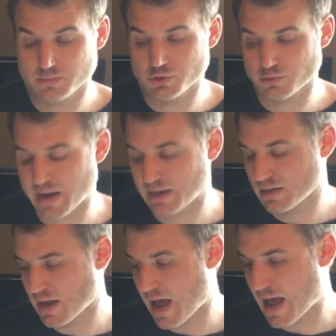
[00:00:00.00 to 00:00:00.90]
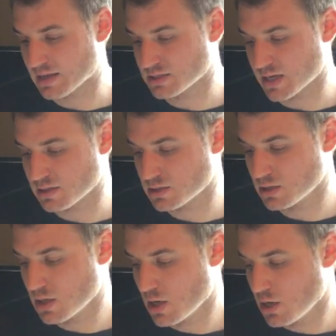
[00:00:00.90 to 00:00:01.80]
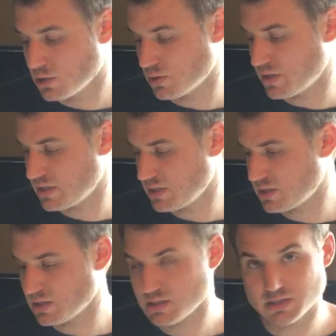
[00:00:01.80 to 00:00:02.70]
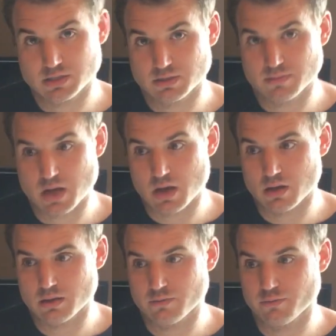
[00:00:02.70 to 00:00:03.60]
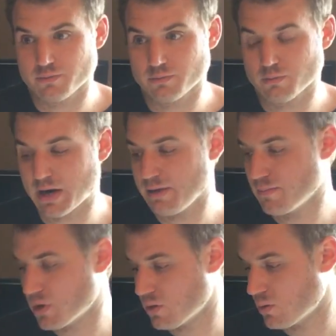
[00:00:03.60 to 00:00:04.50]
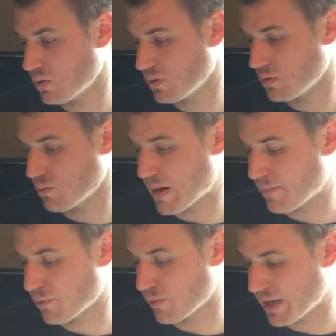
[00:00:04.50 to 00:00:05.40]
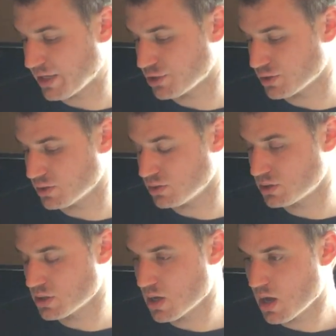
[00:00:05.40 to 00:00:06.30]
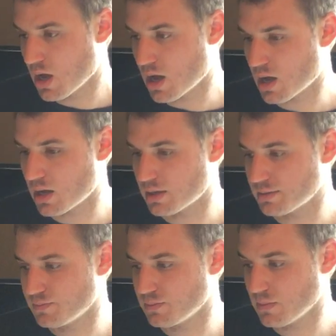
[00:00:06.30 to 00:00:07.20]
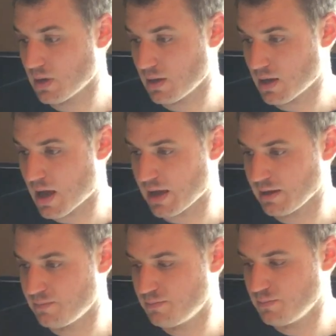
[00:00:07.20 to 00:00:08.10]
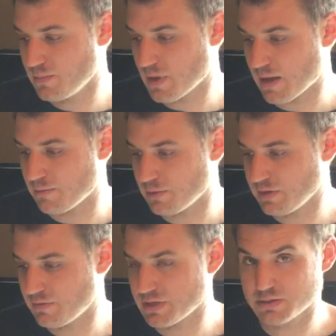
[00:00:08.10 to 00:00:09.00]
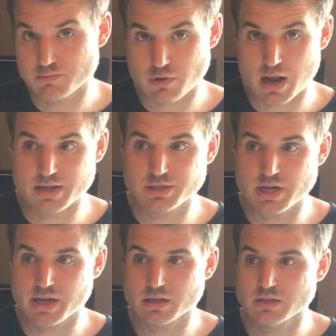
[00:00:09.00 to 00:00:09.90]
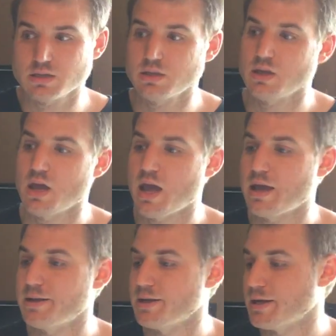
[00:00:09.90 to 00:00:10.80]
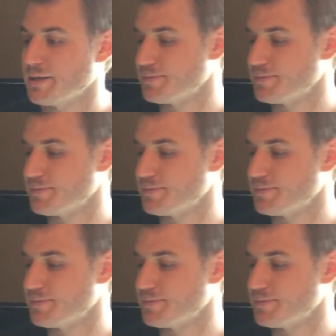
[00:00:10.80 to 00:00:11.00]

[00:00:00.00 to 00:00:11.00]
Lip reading: direct assets. So this is the system of rainbow reparations. I believe this project can